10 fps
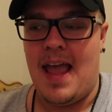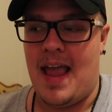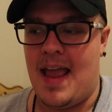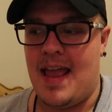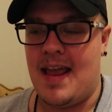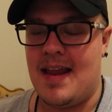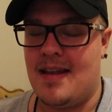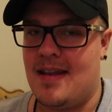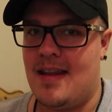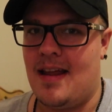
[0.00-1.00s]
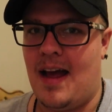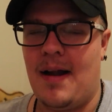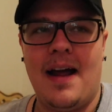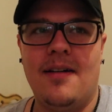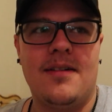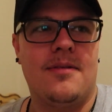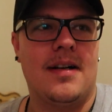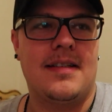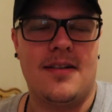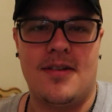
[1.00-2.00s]
and I, I don't even
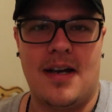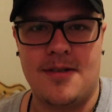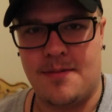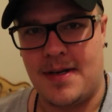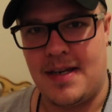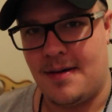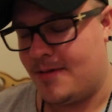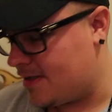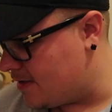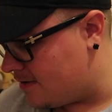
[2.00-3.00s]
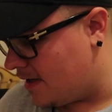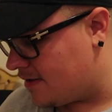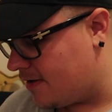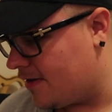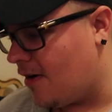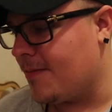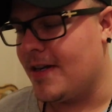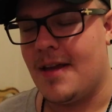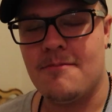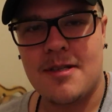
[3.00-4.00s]
want to tell you guys where my camera is because you guys are going to call me
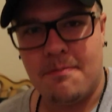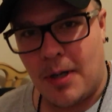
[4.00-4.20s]
names.